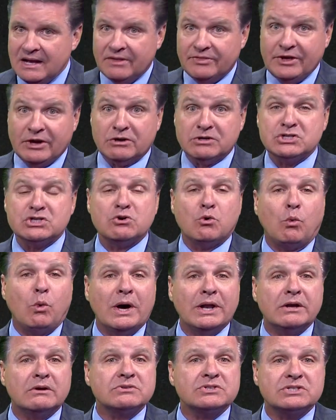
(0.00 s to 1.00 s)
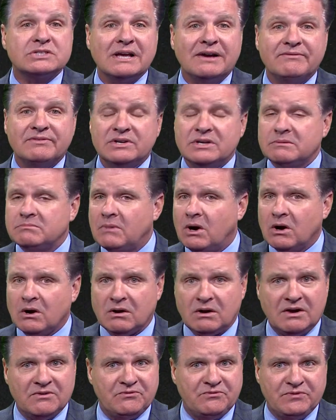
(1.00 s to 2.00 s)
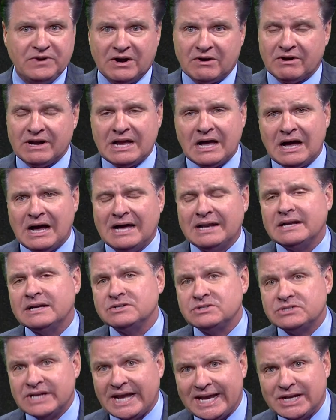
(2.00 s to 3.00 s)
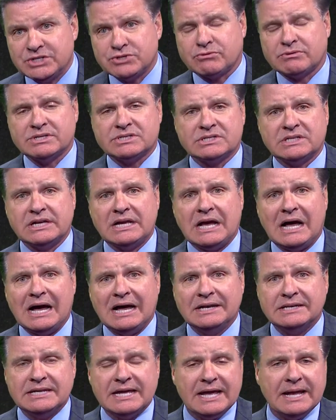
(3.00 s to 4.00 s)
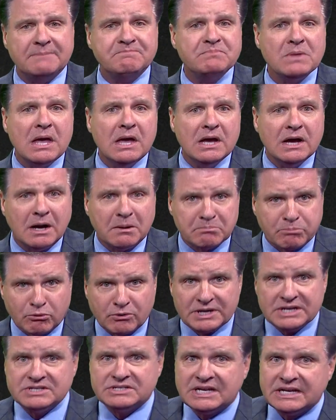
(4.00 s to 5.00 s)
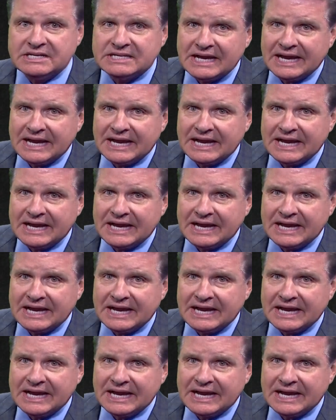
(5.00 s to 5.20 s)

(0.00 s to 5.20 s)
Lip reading: There's the 107 tomorrow, a very hot, a dangerously hot day, a breezy